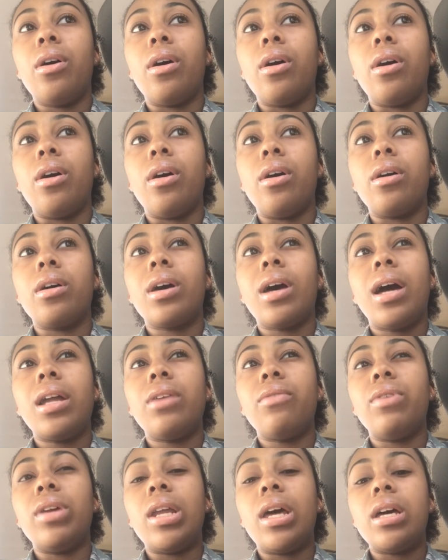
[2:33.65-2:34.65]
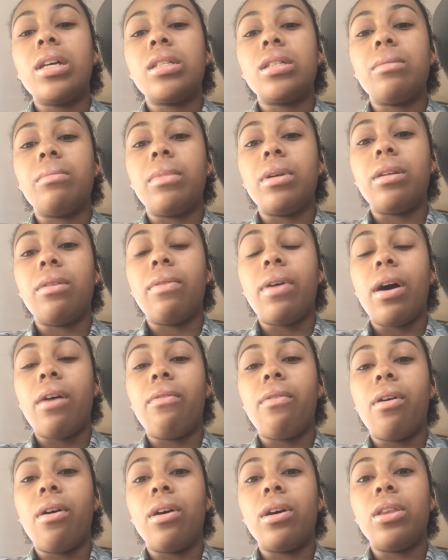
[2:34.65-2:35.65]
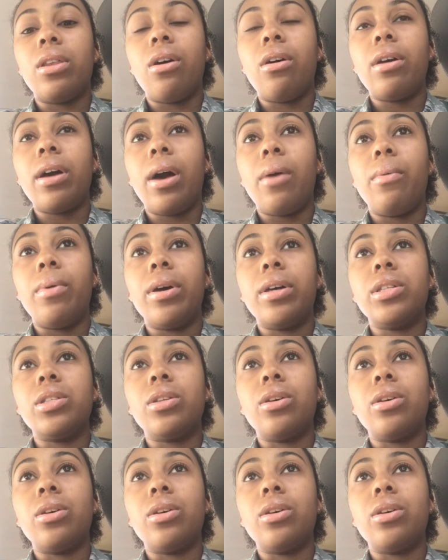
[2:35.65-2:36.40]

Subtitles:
kind of an estimate of how far along I was.